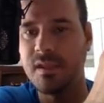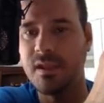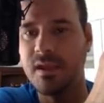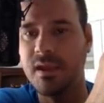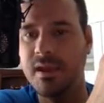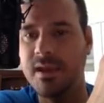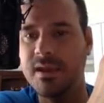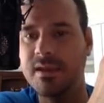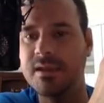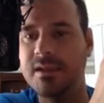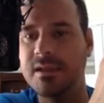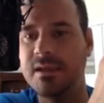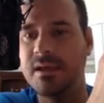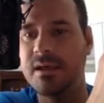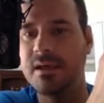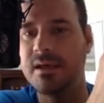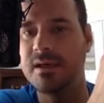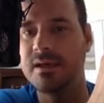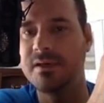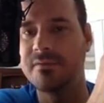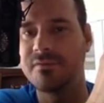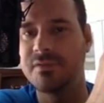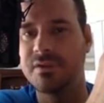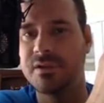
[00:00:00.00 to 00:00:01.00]
and
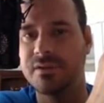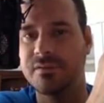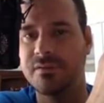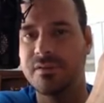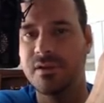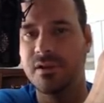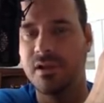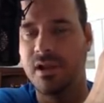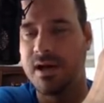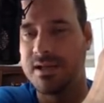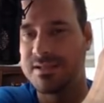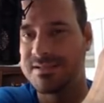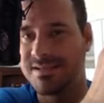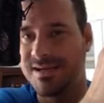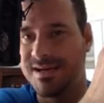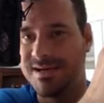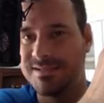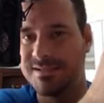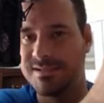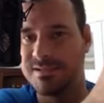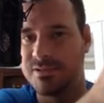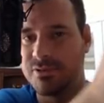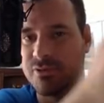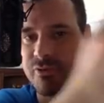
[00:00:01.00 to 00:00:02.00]
if the lot
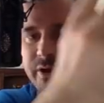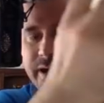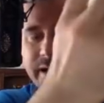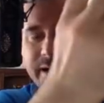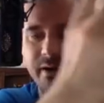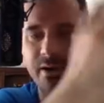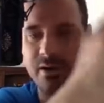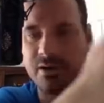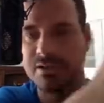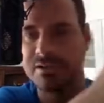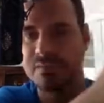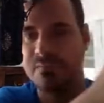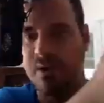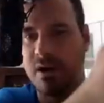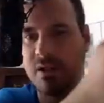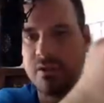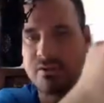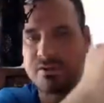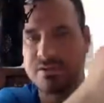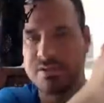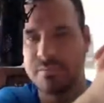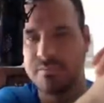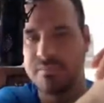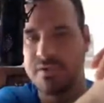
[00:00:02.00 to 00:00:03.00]
size is greater or
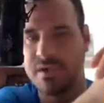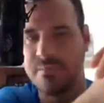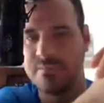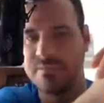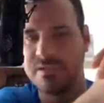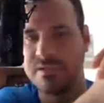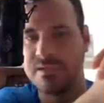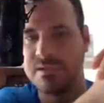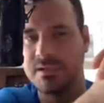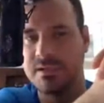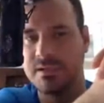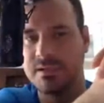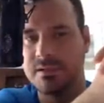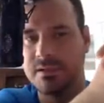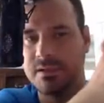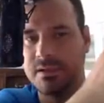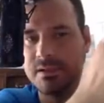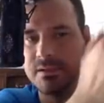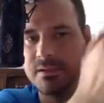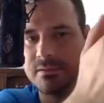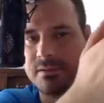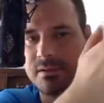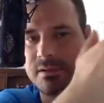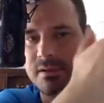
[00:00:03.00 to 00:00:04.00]
smaller, sometimes
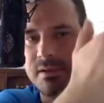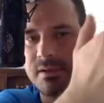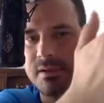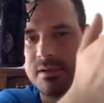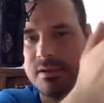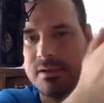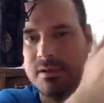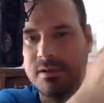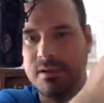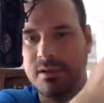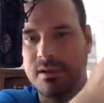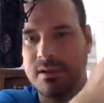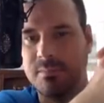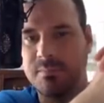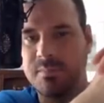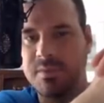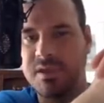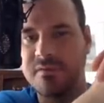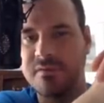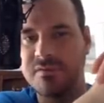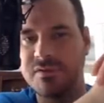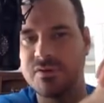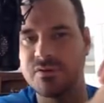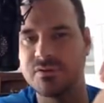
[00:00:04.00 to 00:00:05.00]
it
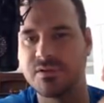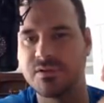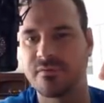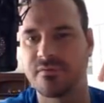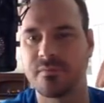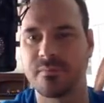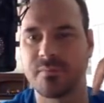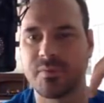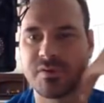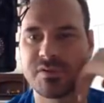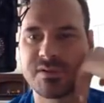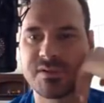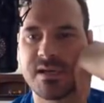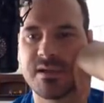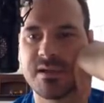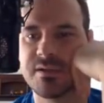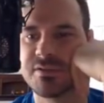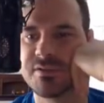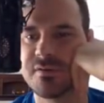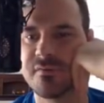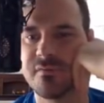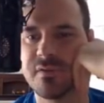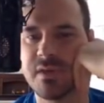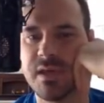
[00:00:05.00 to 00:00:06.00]
gives you a different
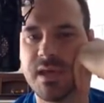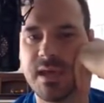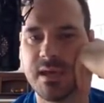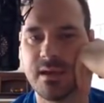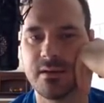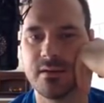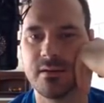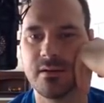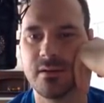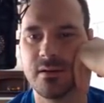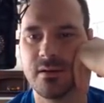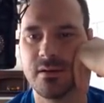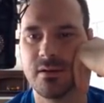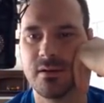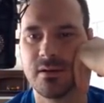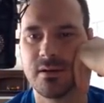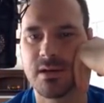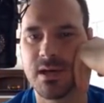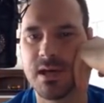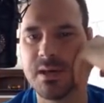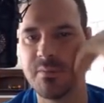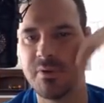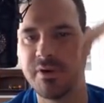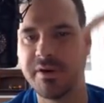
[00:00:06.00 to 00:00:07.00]
percentage of gain.
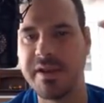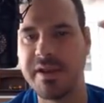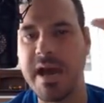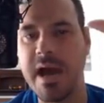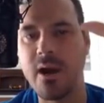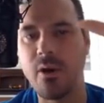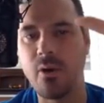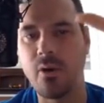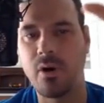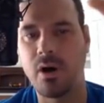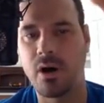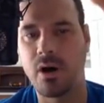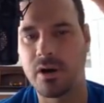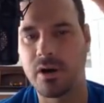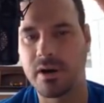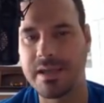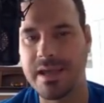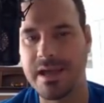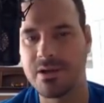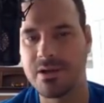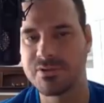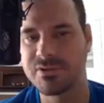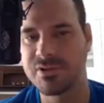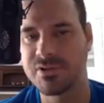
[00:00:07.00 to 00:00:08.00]
Okay, but now our
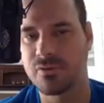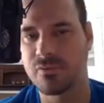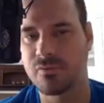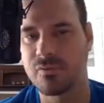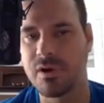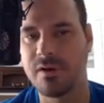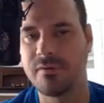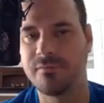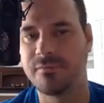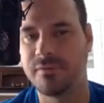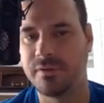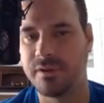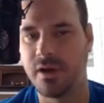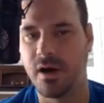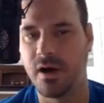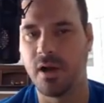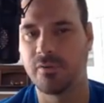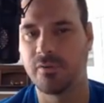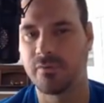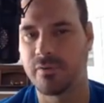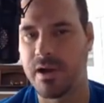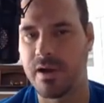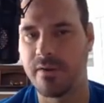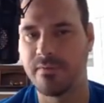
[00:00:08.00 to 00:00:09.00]
accounts are roughly
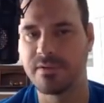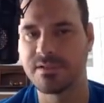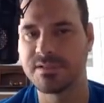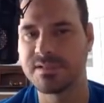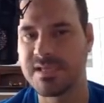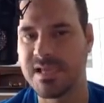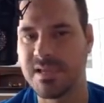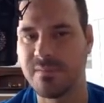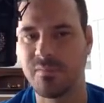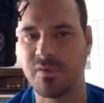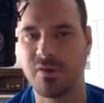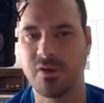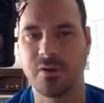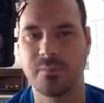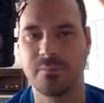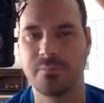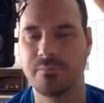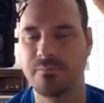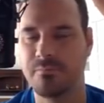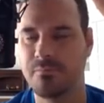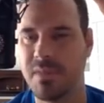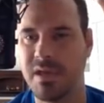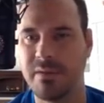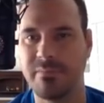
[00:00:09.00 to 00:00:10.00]
all around the same. They're
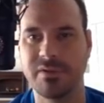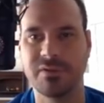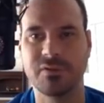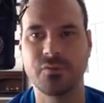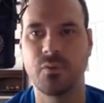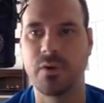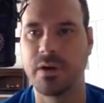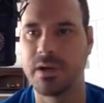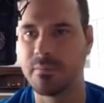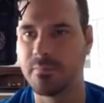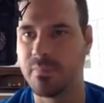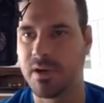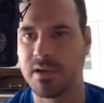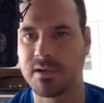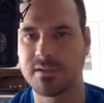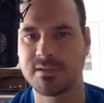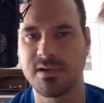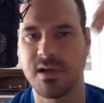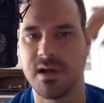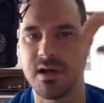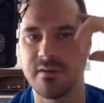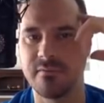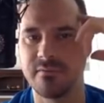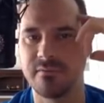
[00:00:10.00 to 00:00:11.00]
maybe
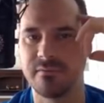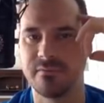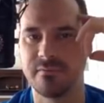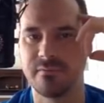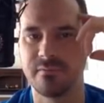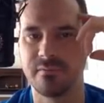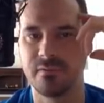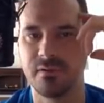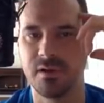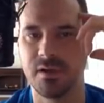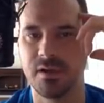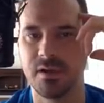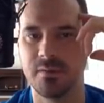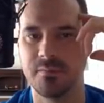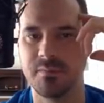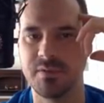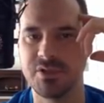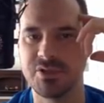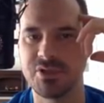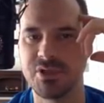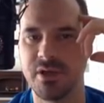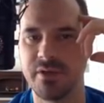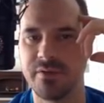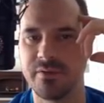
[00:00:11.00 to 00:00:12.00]
$20 off
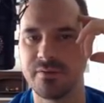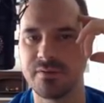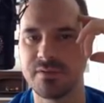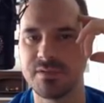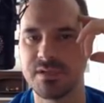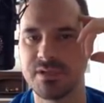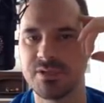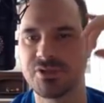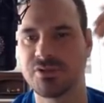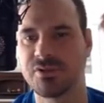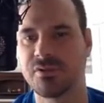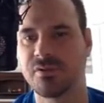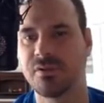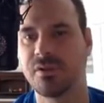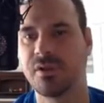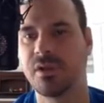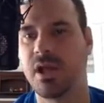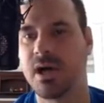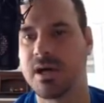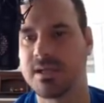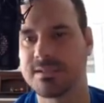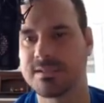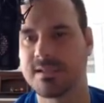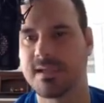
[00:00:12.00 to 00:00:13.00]
each other and such, so the
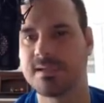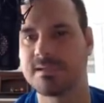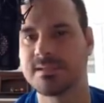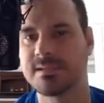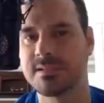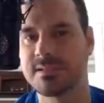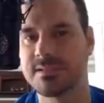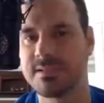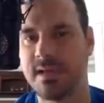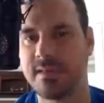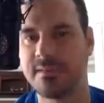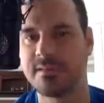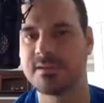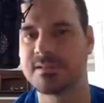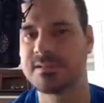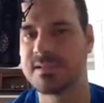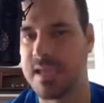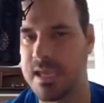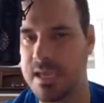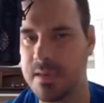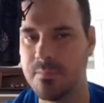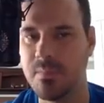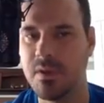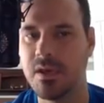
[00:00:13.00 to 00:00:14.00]
lot size is set the
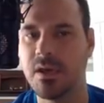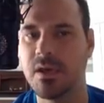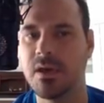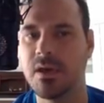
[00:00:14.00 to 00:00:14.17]
same.